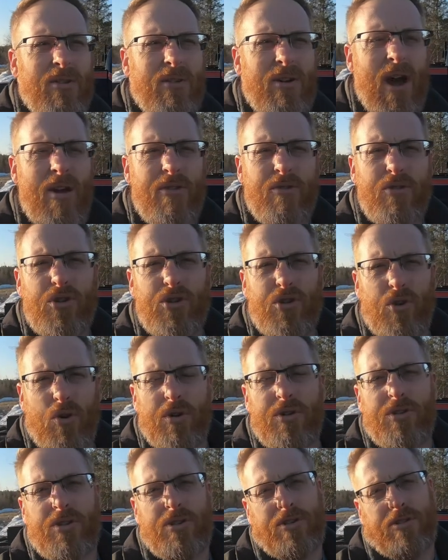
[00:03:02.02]
other
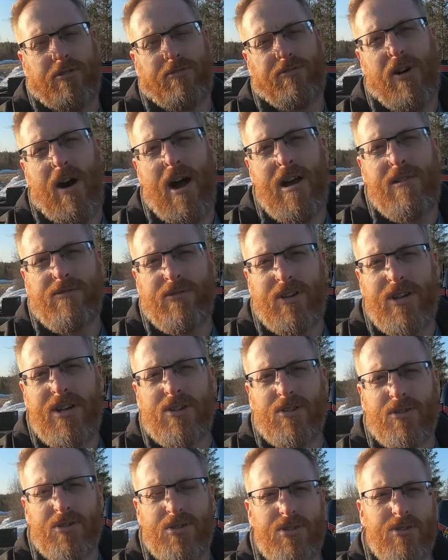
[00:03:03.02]
sources to find
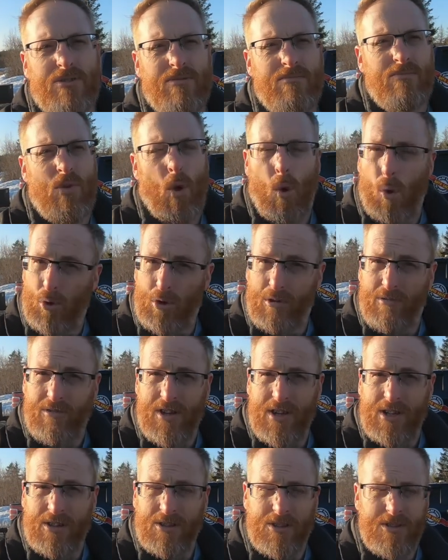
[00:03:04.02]
vehicles, older
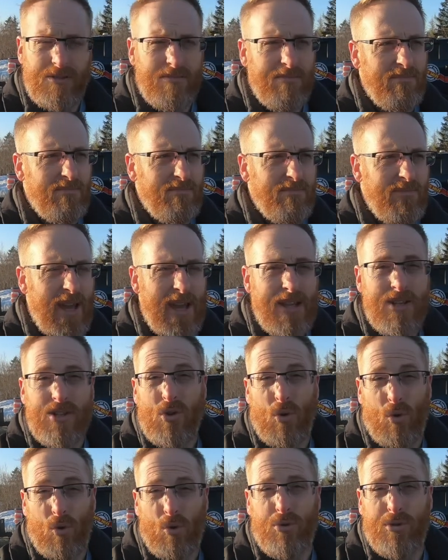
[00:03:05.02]
vehicles, hence
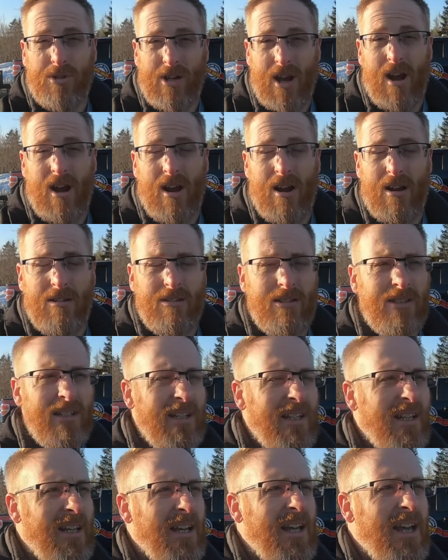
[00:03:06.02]
Olde Carr,
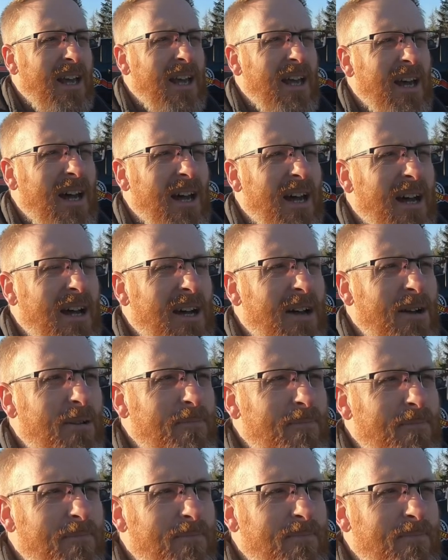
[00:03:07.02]
um,